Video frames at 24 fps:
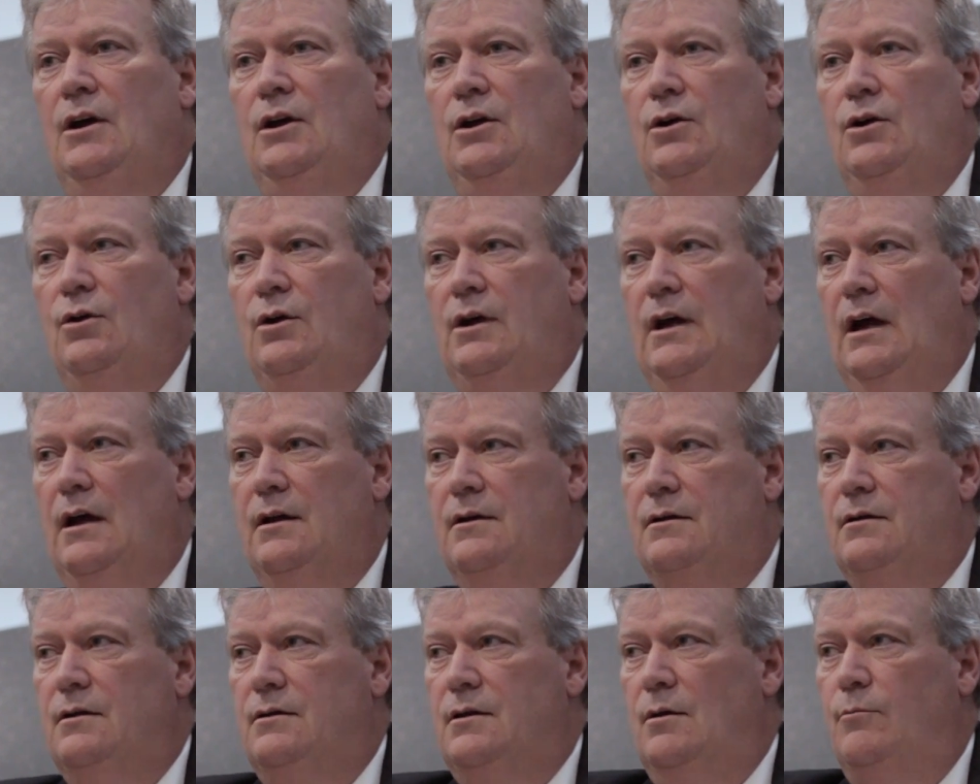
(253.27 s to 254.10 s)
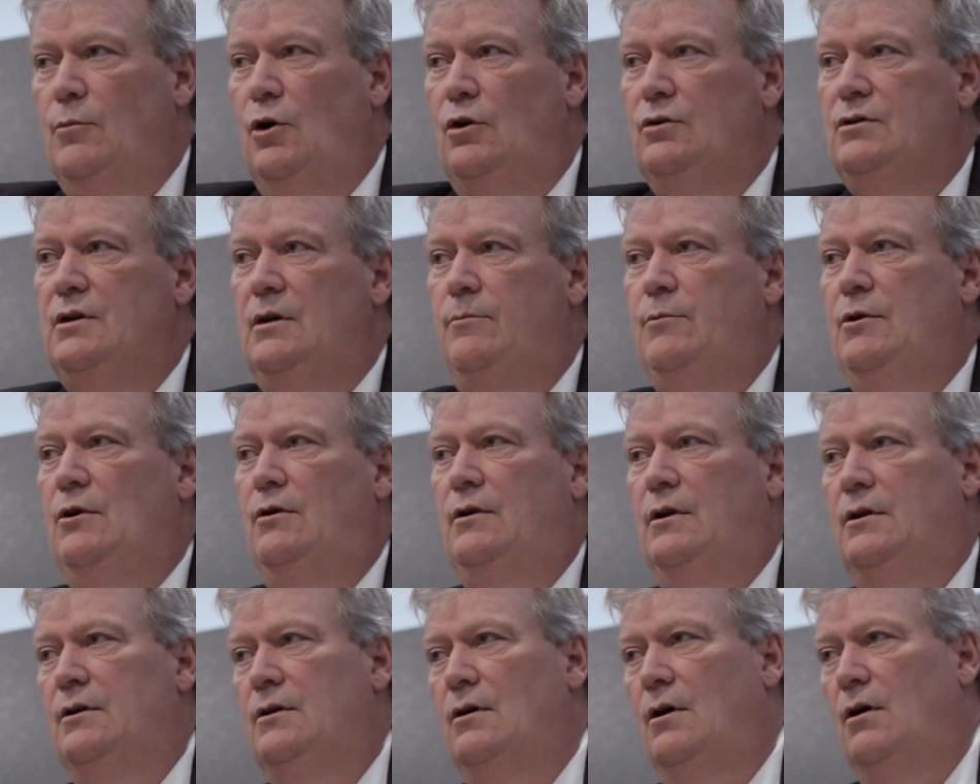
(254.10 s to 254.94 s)
you get the
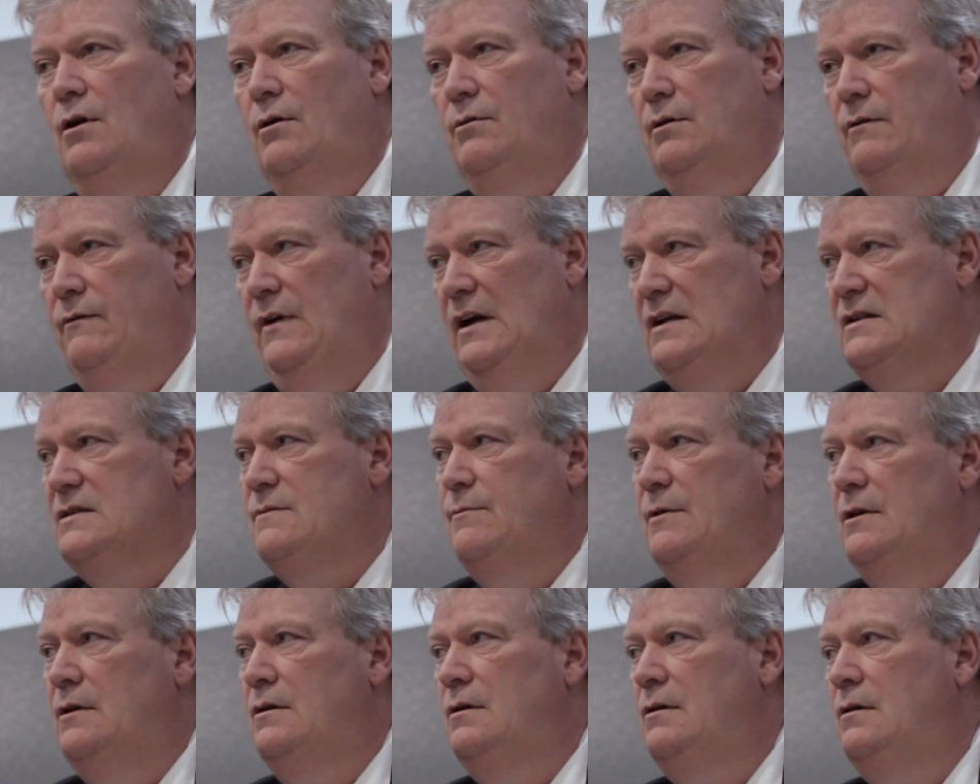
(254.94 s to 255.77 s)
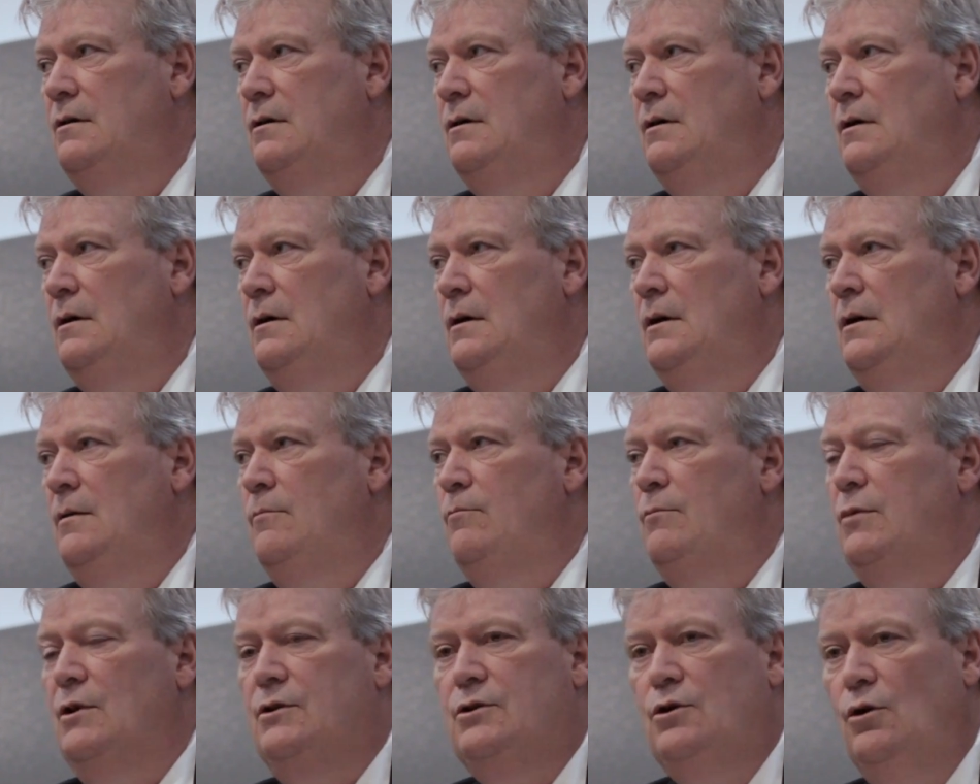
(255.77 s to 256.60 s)
multi-billion-dollar investment.
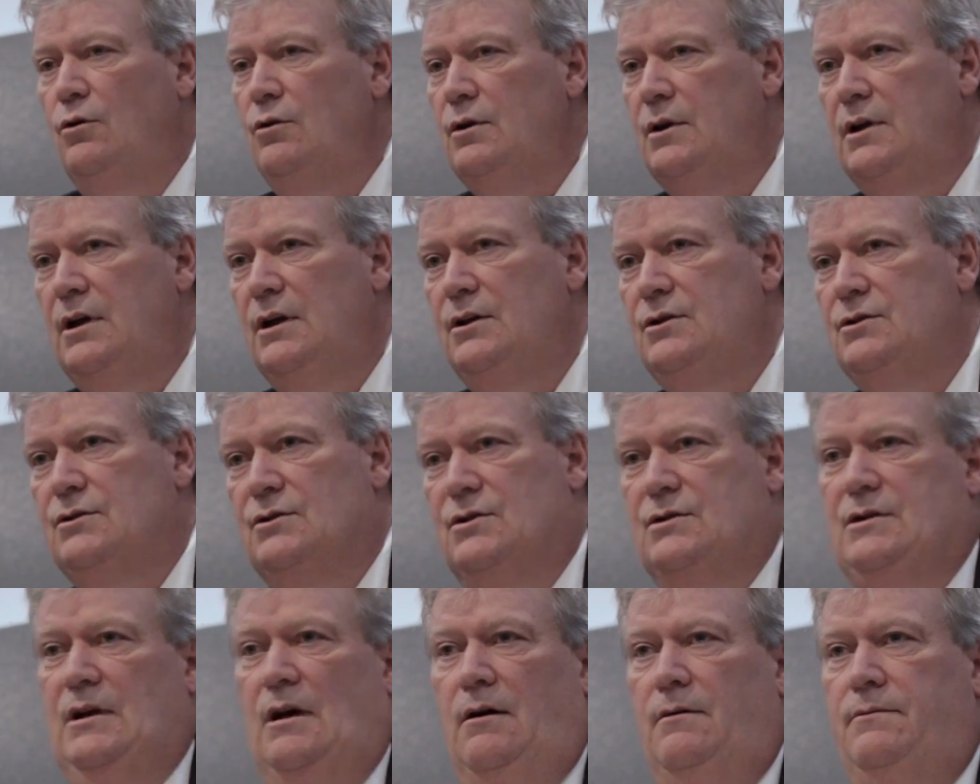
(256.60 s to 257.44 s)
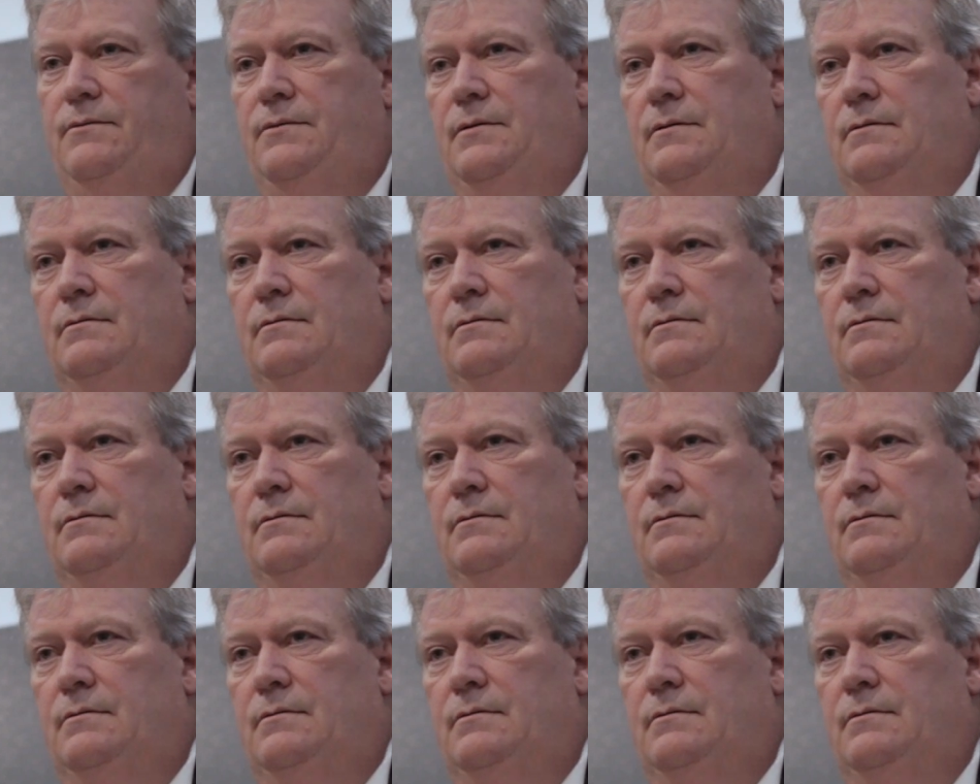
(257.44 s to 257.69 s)
But don't kid yourself